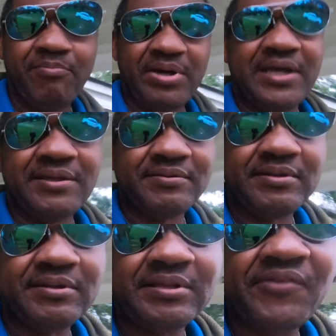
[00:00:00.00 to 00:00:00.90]
But
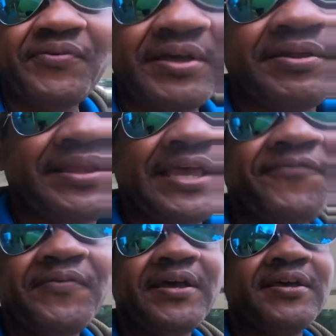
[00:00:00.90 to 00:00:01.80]
if it,
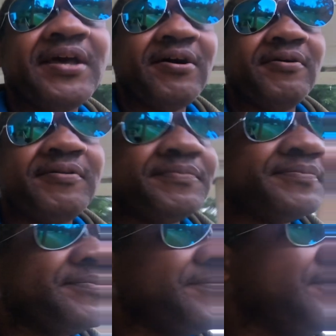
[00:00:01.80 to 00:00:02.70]
if it go,
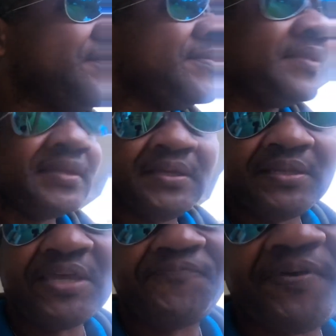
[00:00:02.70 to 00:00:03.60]

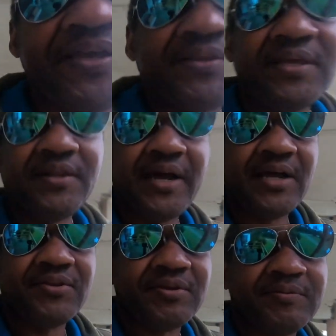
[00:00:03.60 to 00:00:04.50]
if it did
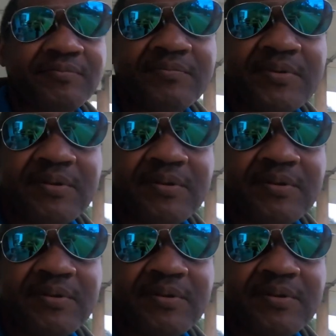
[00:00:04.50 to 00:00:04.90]
allow to